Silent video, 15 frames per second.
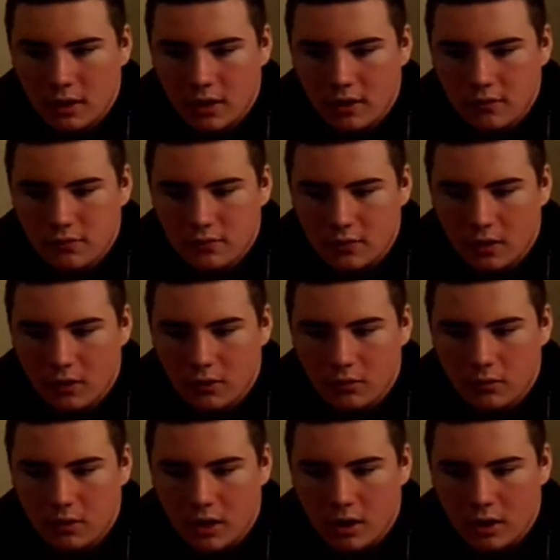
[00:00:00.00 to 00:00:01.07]

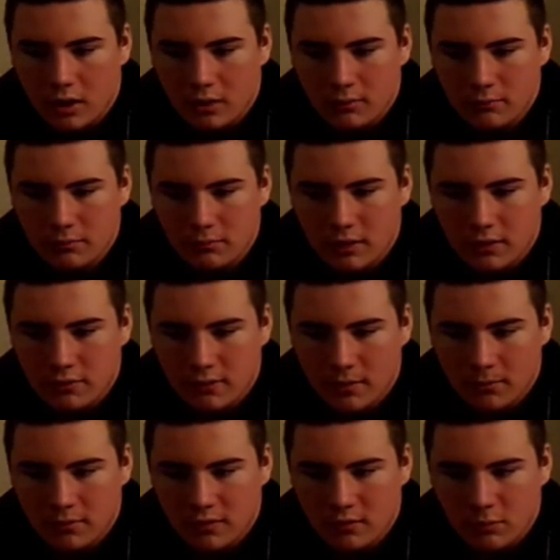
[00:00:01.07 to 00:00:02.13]
So in some
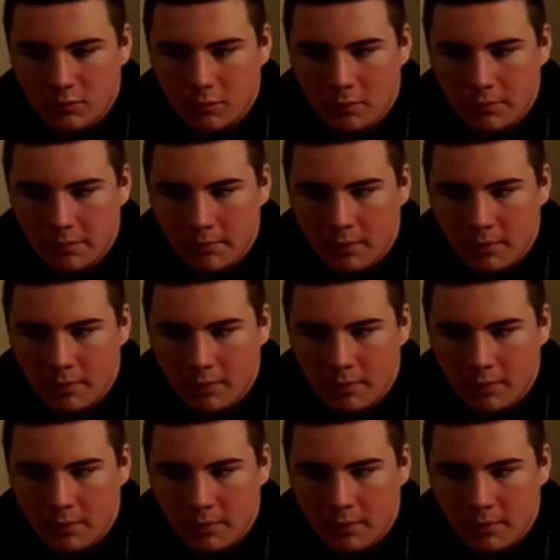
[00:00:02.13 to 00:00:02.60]
scenes we won't be